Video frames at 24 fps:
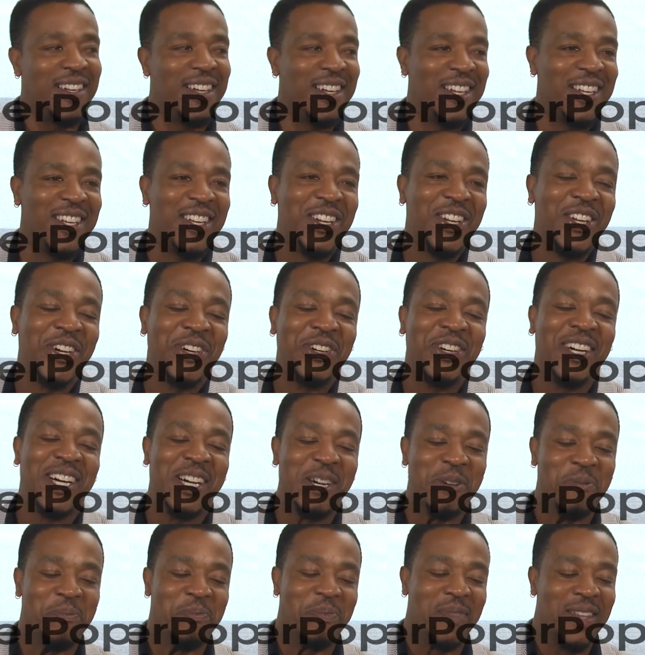uh, you know,
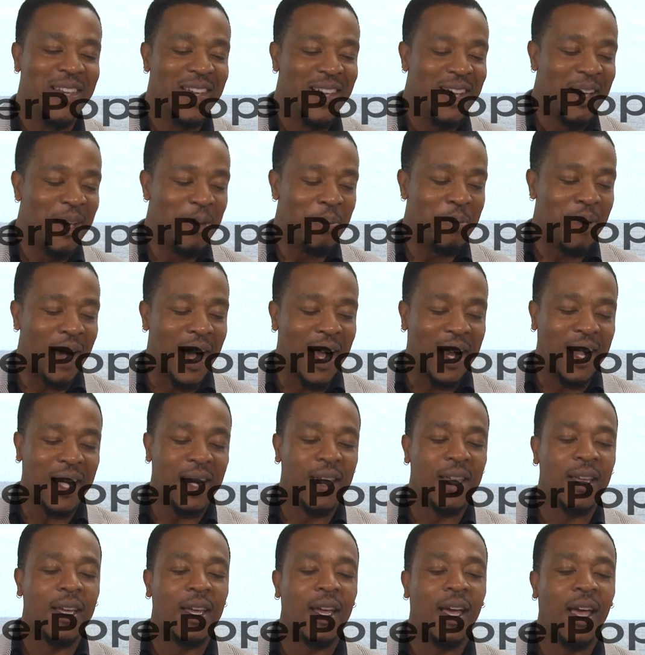um, body,
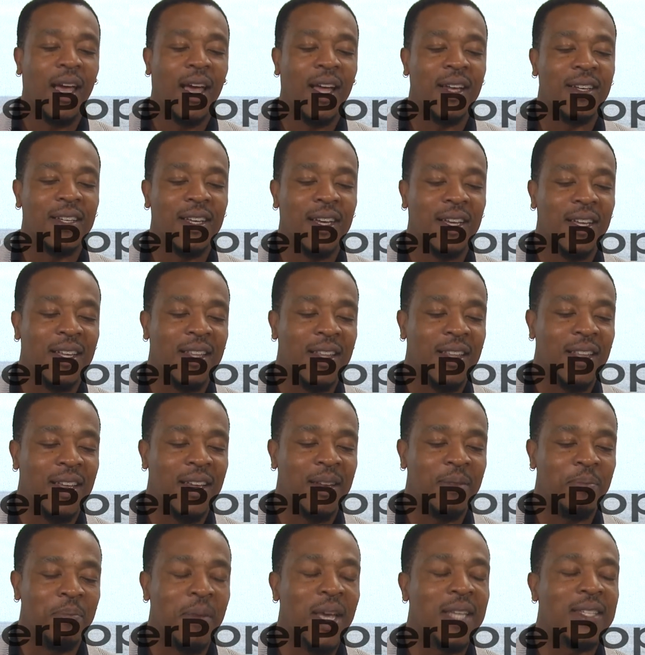and uh,
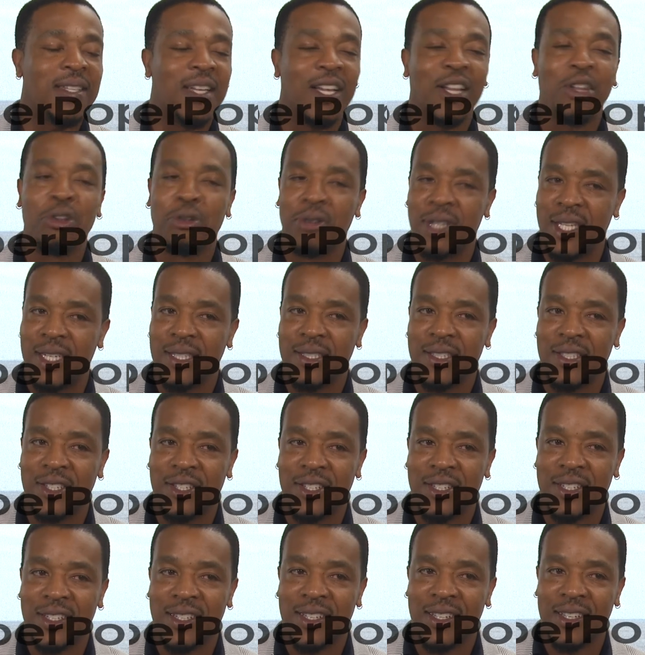it makes it a little
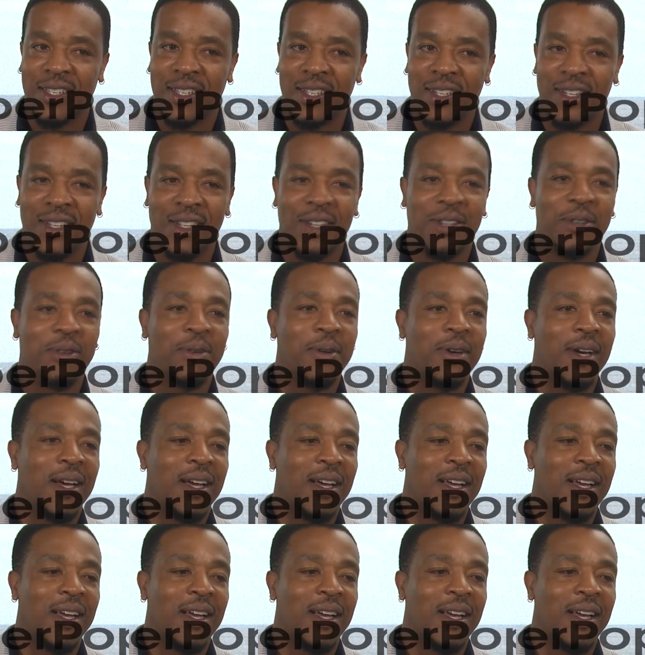easier, you know.